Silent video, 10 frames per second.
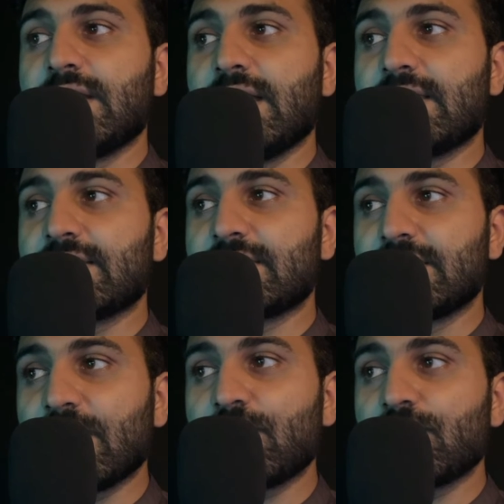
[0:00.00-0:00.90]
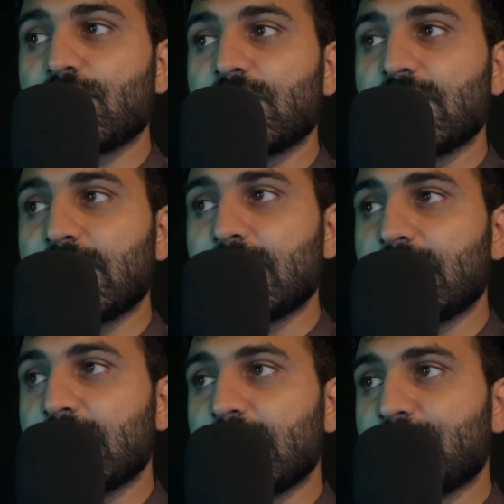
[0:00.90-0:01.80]
And now
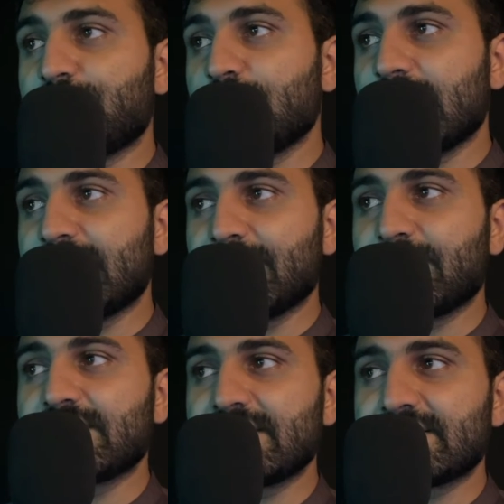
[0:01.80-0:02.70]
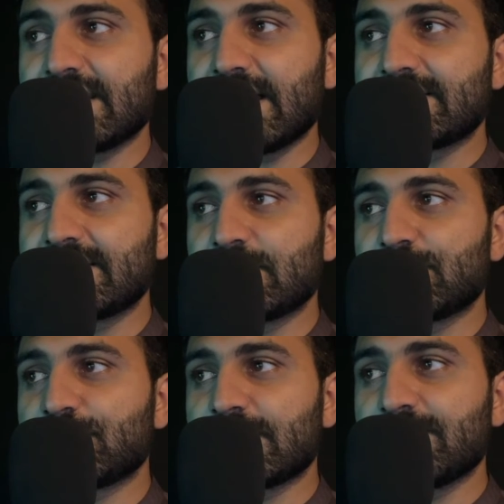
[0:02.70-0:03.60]
if we enable this x is equal
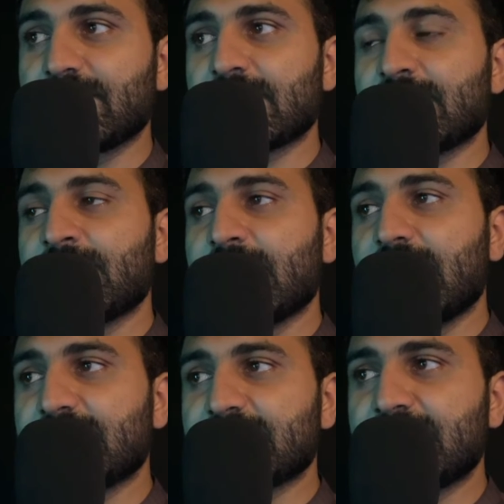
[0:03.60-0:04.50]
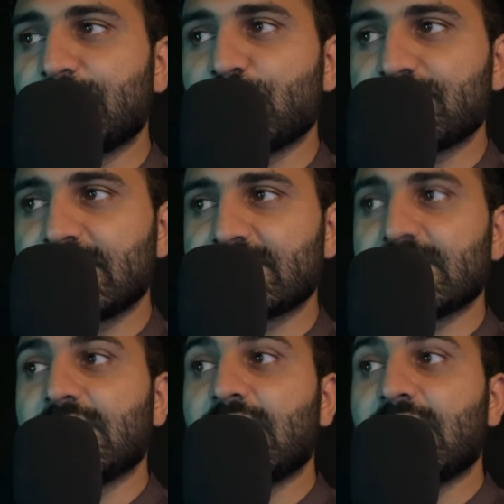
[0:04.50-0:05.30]
to 21 and just remove this,